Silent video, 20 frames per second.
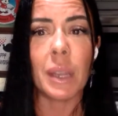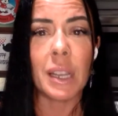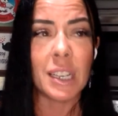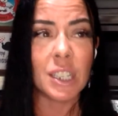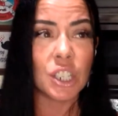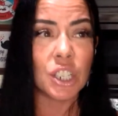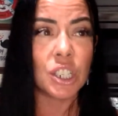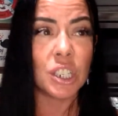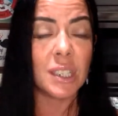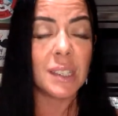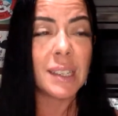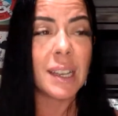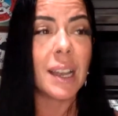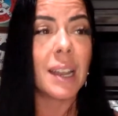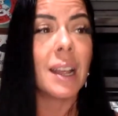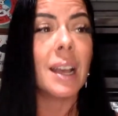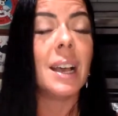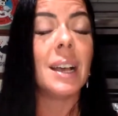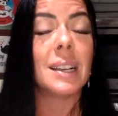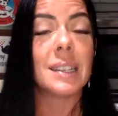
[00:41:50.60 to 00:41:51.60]
because she's
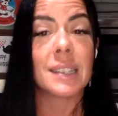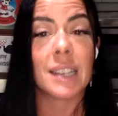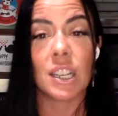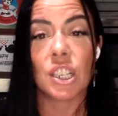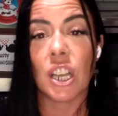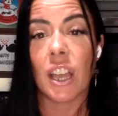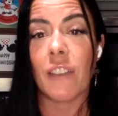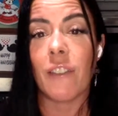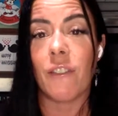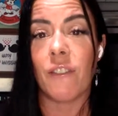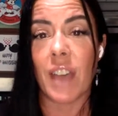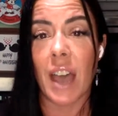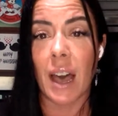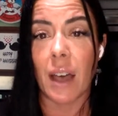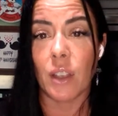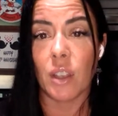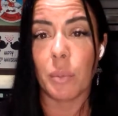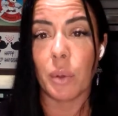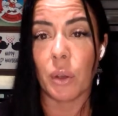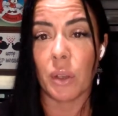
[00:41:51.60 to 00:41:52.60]
got such a
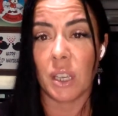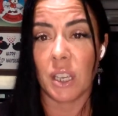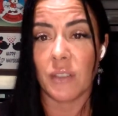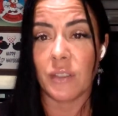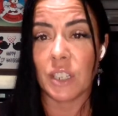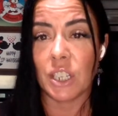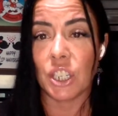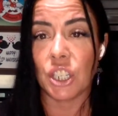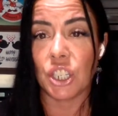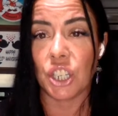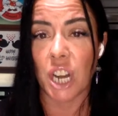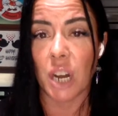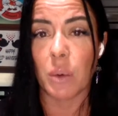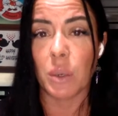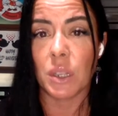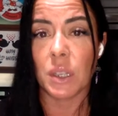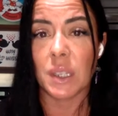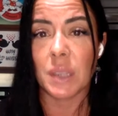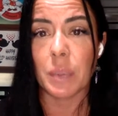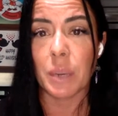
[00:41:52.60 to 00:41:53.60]
valuable gift to
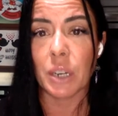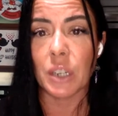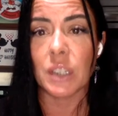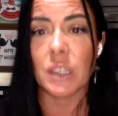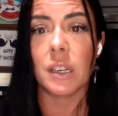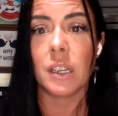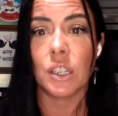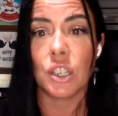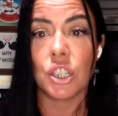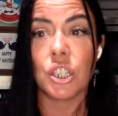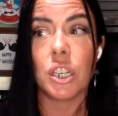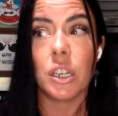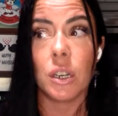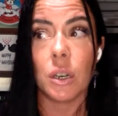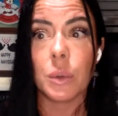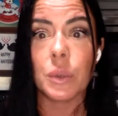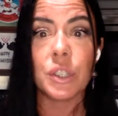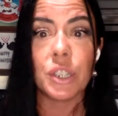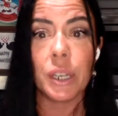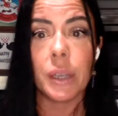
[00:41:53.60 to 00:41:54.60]
share with this person, and she
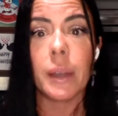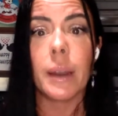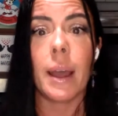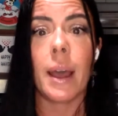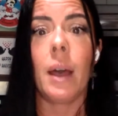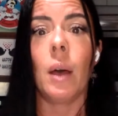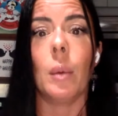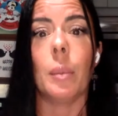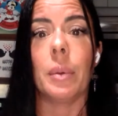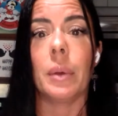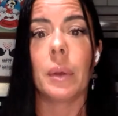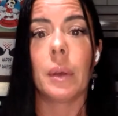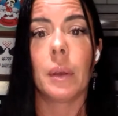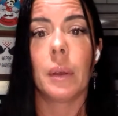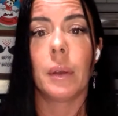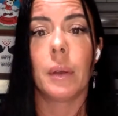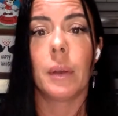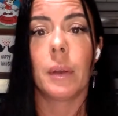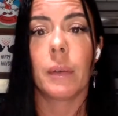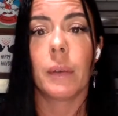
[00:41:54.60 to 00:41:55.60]
knows she can help,
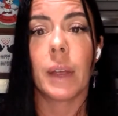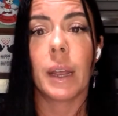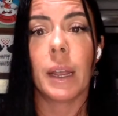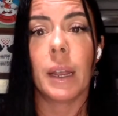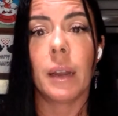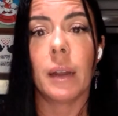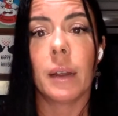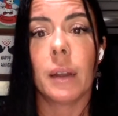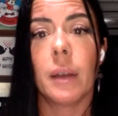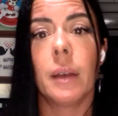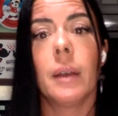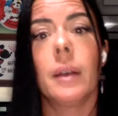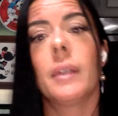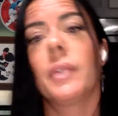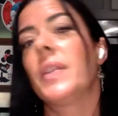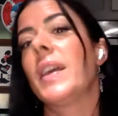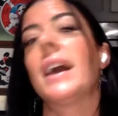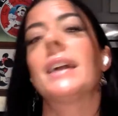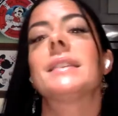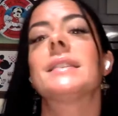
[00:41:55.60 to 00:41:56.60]
right?
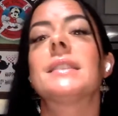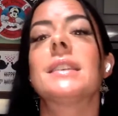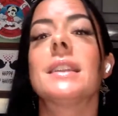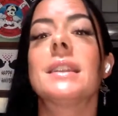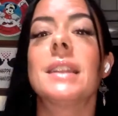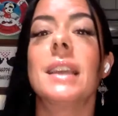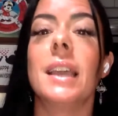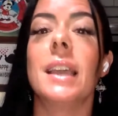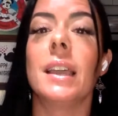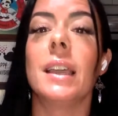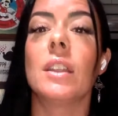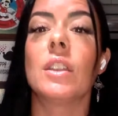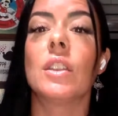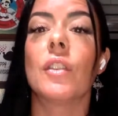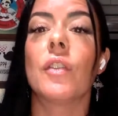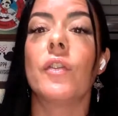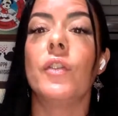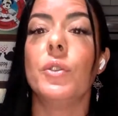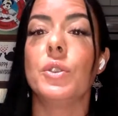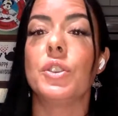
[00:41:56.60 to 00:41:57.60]
That's the thing
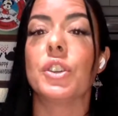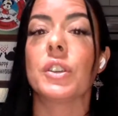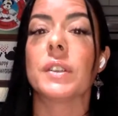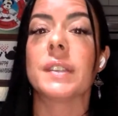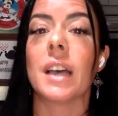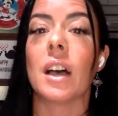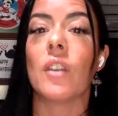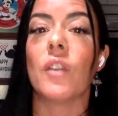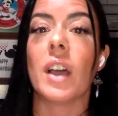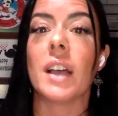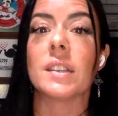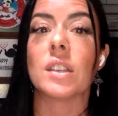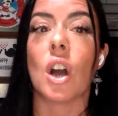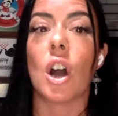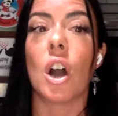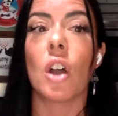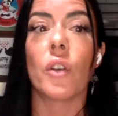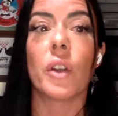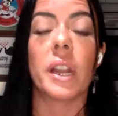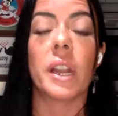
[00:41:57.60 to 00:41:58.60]
the future self
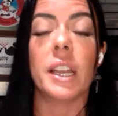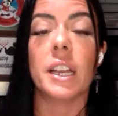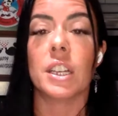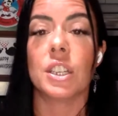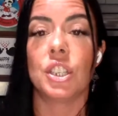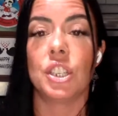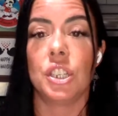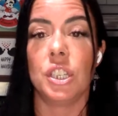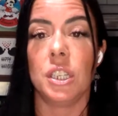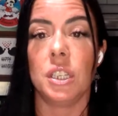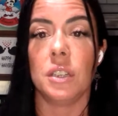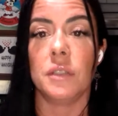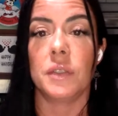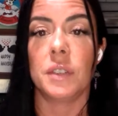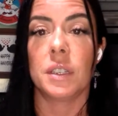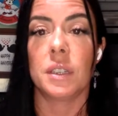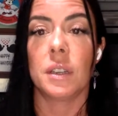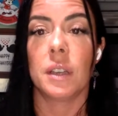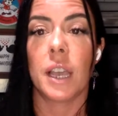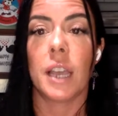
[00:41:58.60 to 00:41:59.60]
has already
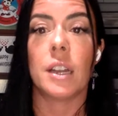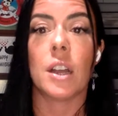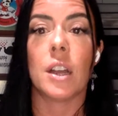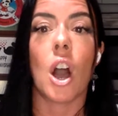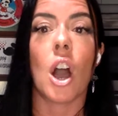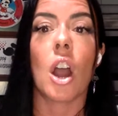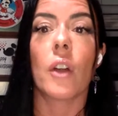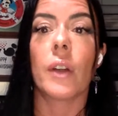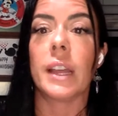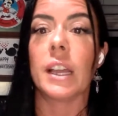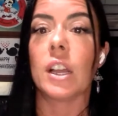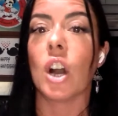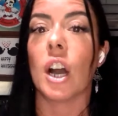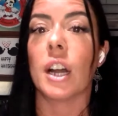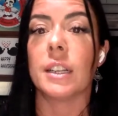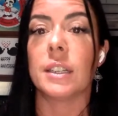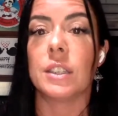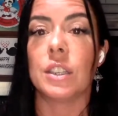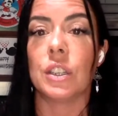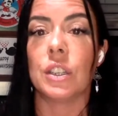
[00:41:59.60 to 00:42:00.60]
achieved and already
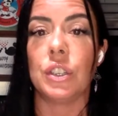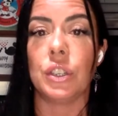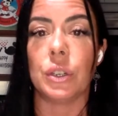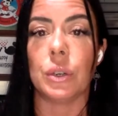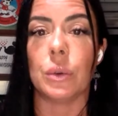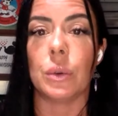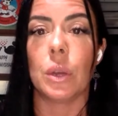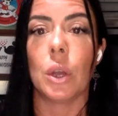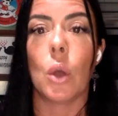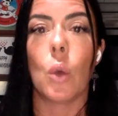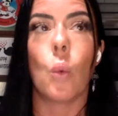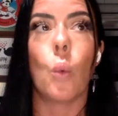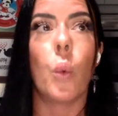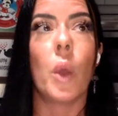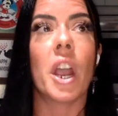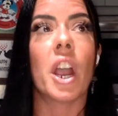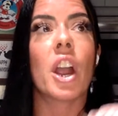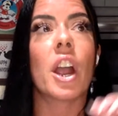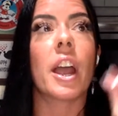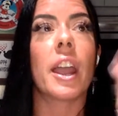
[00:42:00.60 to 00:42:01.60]
gotten to do,
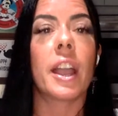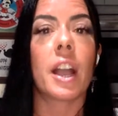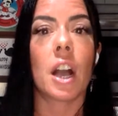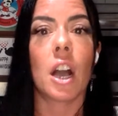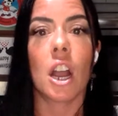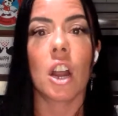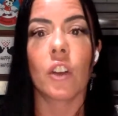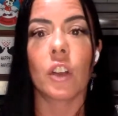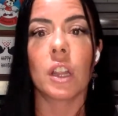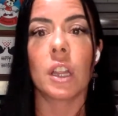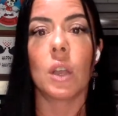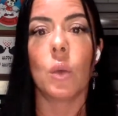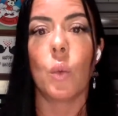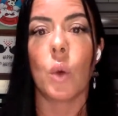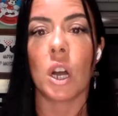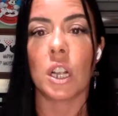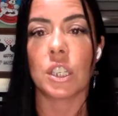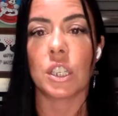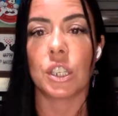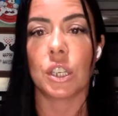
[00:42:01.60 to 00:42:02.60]
where I
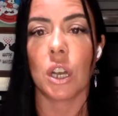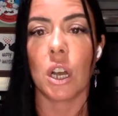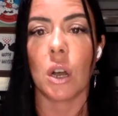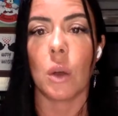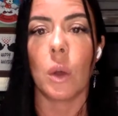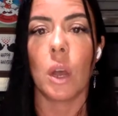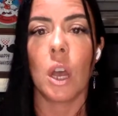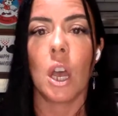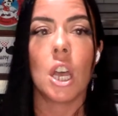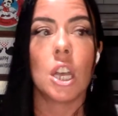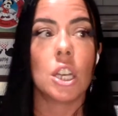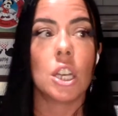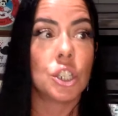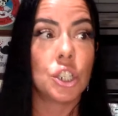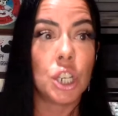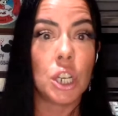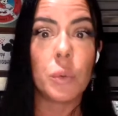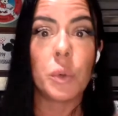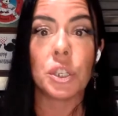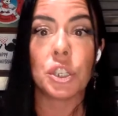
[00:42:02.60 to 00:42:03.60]
currently want to go.
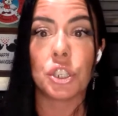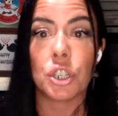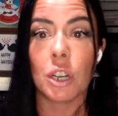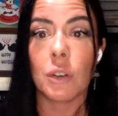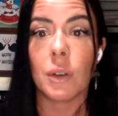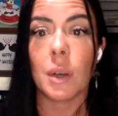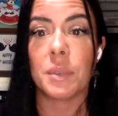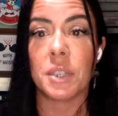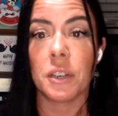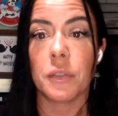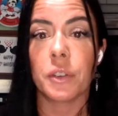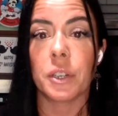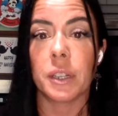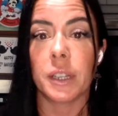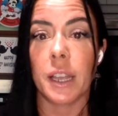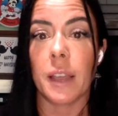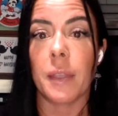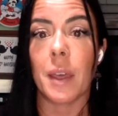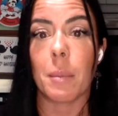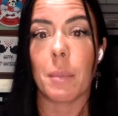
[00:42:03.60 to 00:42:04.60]
She would show up
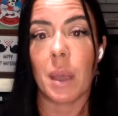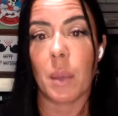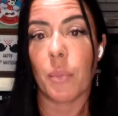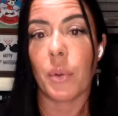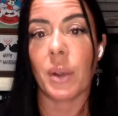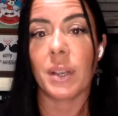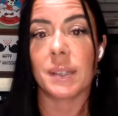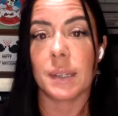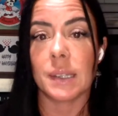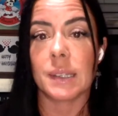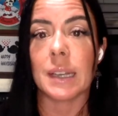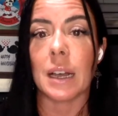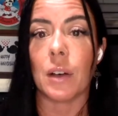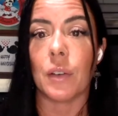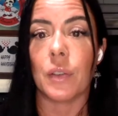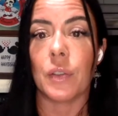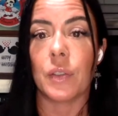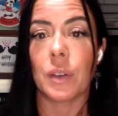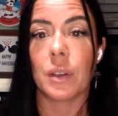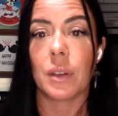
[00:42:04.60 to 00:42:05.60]
differently than my present
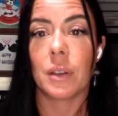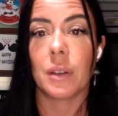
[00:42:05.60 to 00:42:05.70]
self.